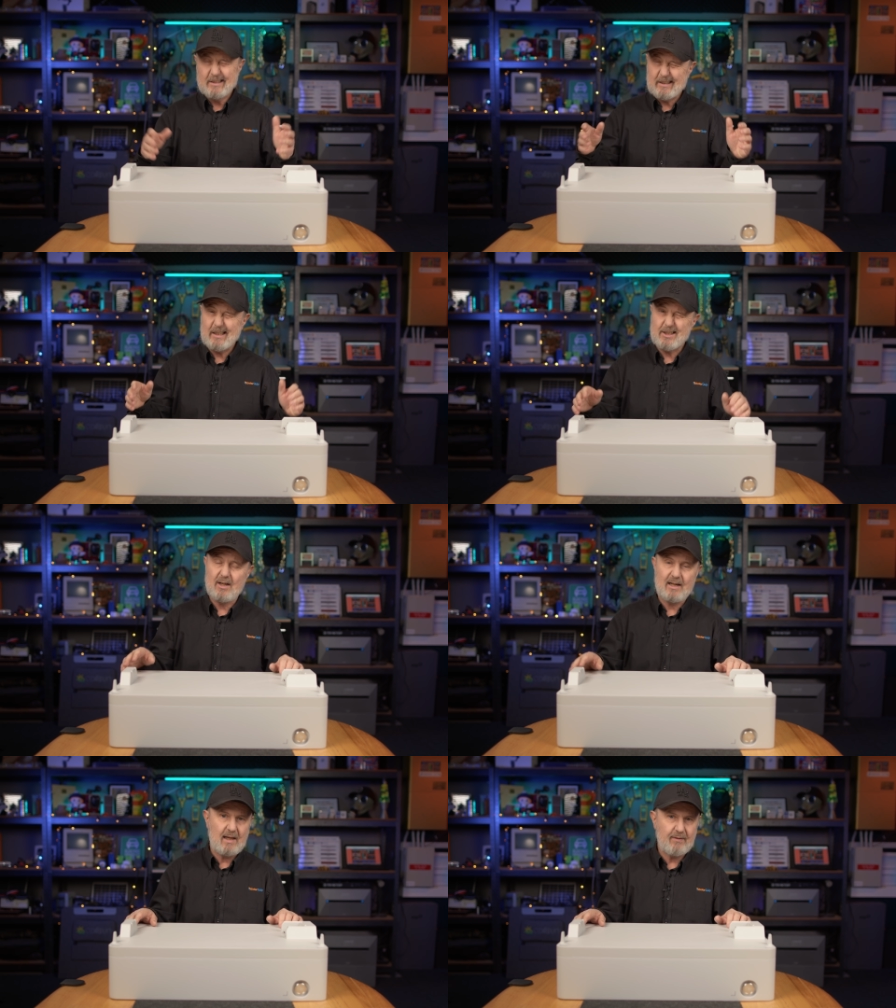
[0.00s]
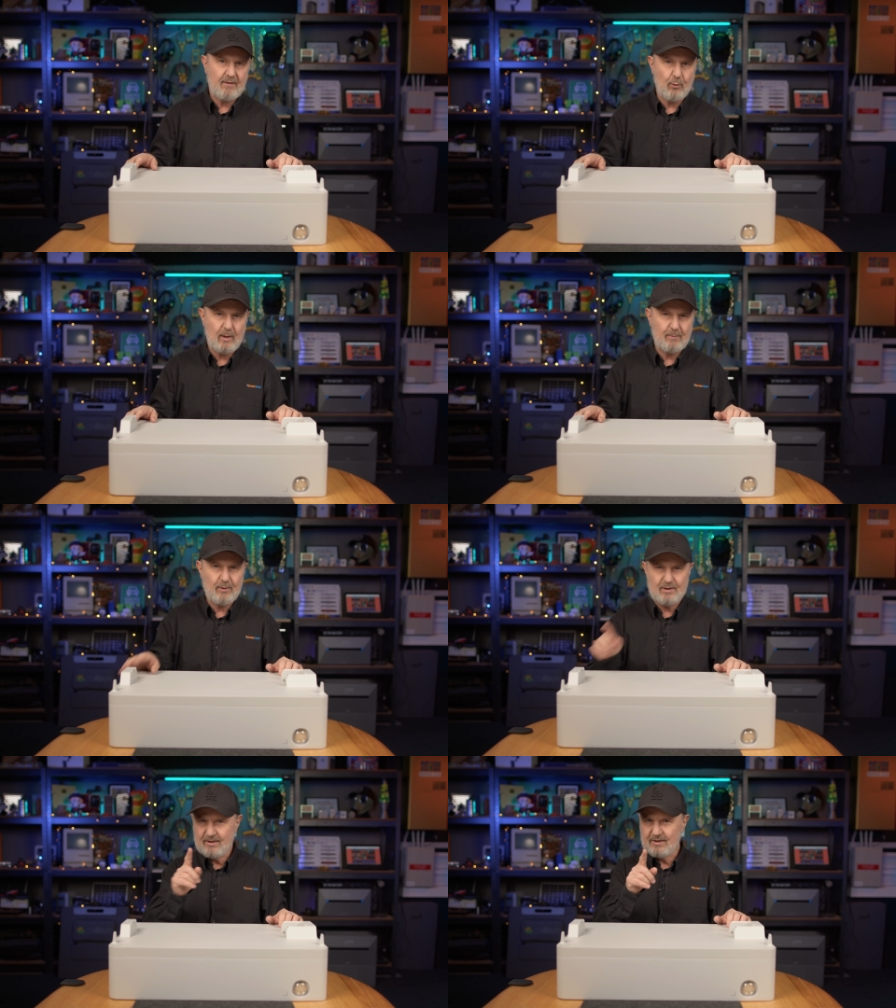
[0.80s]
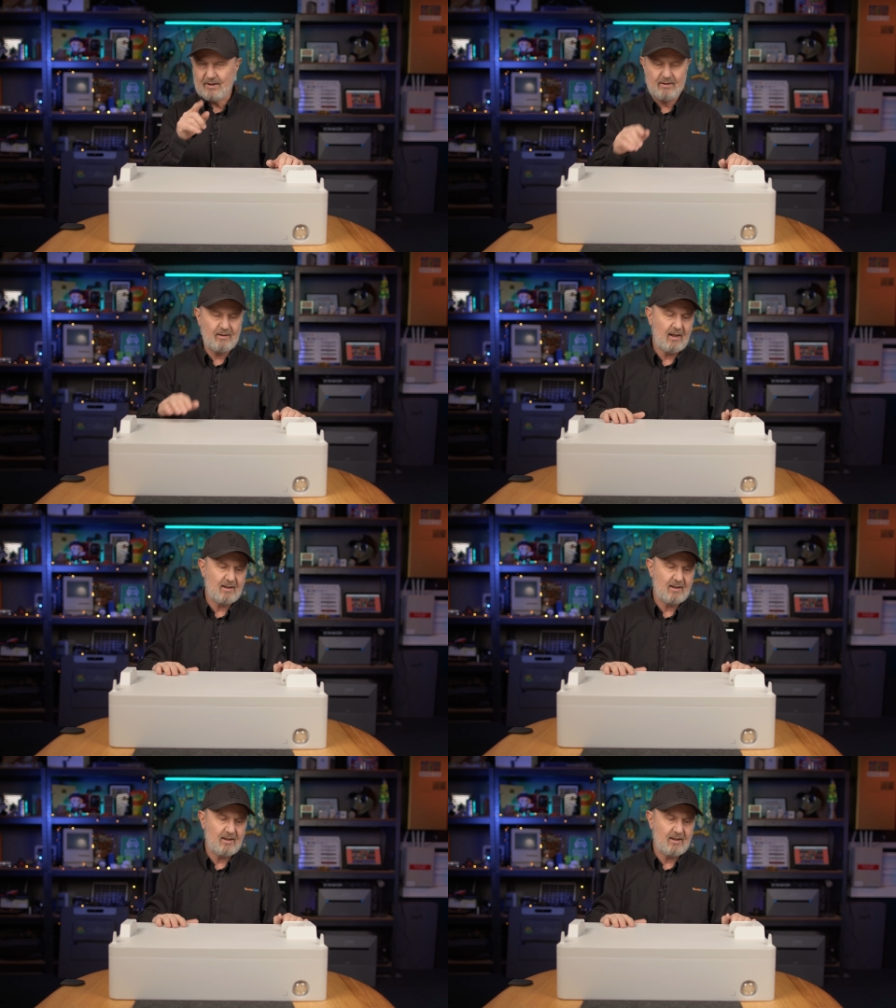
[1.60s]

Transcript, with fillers: Eh, it's kind of heavy for one person, so yeah,